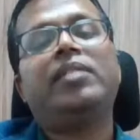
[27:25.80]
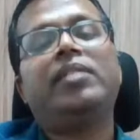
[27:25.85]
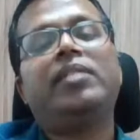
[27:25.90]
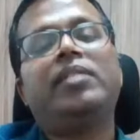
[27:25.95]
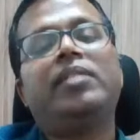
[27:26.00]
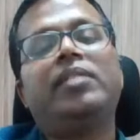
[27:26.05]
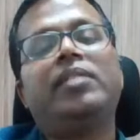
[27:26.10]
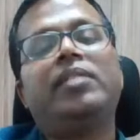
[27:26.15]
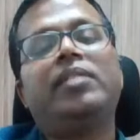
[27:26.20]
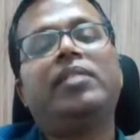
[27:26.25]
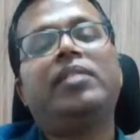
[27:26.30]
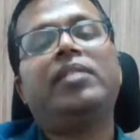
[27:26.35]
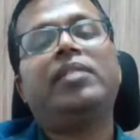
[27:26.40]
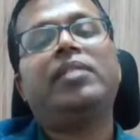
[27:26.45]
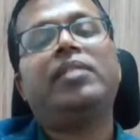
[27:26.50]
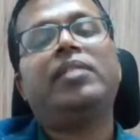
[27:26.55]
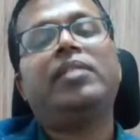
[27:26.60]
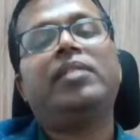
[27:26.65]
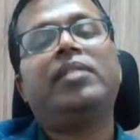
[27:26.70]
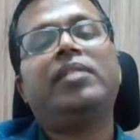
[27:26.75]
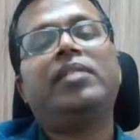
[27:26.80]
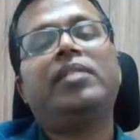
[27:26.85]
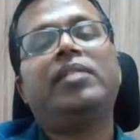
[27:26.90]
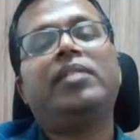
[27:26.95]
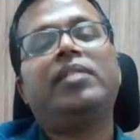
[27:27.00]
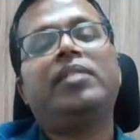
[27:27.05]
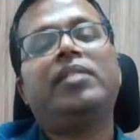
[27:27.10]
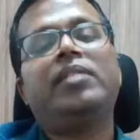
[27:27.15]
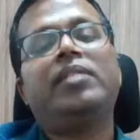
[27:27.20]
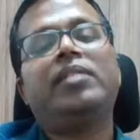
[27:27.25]
but
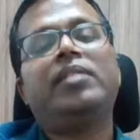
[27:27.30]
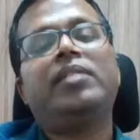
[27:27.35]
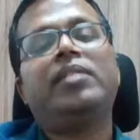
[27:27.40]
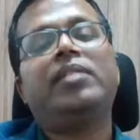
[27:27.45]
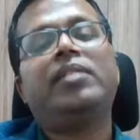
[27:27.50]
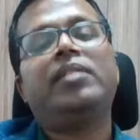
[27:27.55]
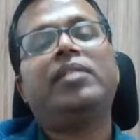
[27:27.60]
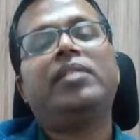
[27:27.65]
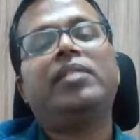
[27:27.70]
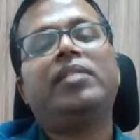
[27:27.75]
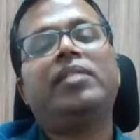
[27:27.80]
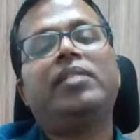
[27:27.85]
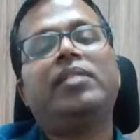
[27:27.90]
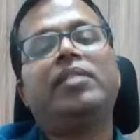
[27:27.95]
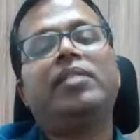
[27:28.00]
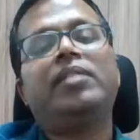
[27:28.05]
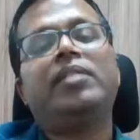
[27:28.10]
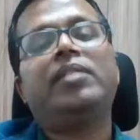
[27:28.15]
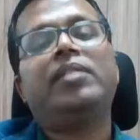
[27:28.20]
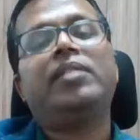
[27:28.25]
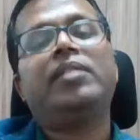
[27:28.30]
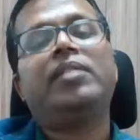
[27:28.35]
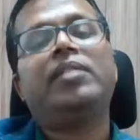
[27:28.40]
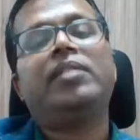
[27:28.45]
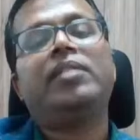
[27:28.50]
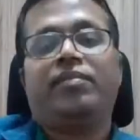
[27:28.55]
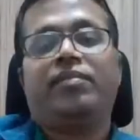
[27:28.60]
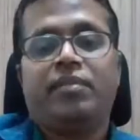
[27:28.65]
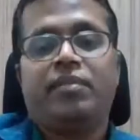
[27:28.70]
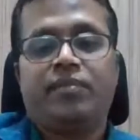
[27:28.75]
also if the follicle
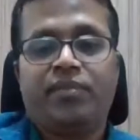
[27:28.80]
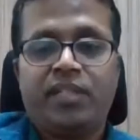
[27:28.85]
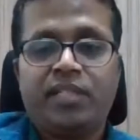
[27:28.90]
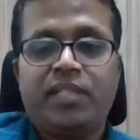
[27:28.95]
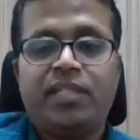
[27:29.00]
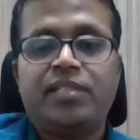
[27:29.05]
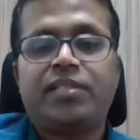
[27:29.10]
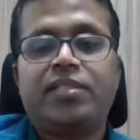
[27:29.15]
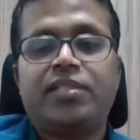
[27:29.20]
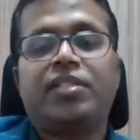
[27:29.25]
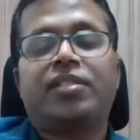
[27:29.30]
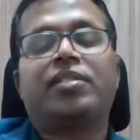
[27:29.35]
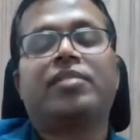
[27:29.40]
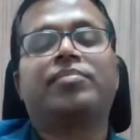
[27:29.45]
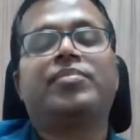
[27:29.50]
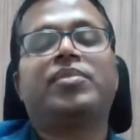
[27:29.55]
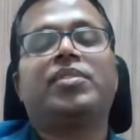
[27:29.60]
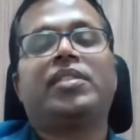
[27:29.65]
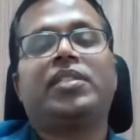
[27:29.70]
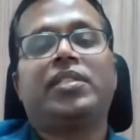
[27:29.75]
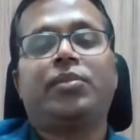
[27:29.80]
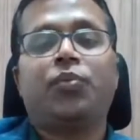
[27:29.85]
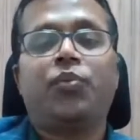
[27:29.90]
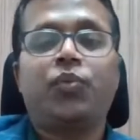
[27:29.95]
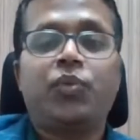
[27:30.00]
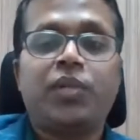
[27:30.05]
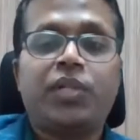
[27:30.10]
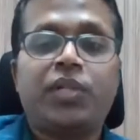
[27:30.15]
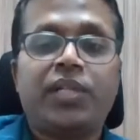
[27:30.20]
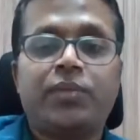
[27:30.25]
is not ruptured and we are
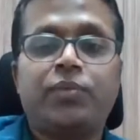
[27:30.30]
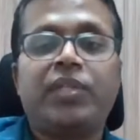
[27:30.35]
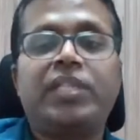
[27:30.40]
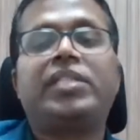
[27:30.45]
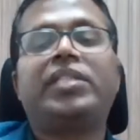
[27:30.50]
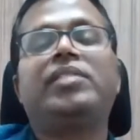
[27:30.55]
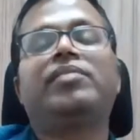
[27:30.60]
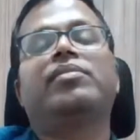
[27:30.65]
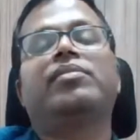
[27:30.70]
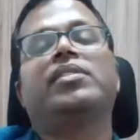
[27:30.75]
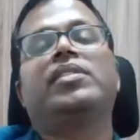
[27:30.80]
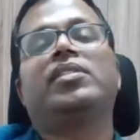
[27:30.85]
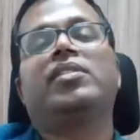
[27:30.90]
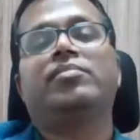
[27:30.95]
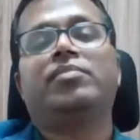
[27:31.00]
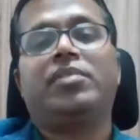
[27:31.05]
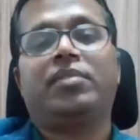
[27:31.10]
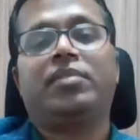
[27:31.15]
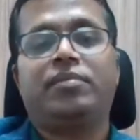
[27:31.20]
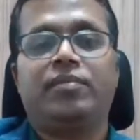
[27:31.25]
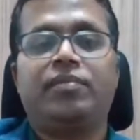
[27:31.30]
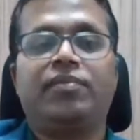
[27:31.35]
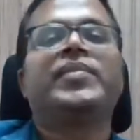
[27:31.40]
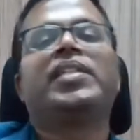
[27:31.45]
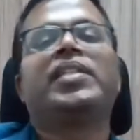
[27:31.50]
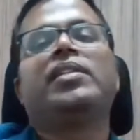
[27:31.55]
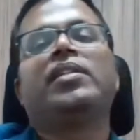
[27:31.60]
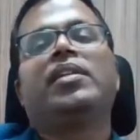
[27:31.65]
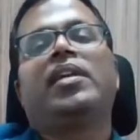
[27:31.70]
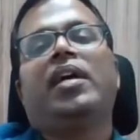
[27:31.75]
waiting for the rupture of the follicle,
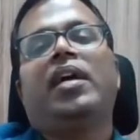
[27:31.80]
etc.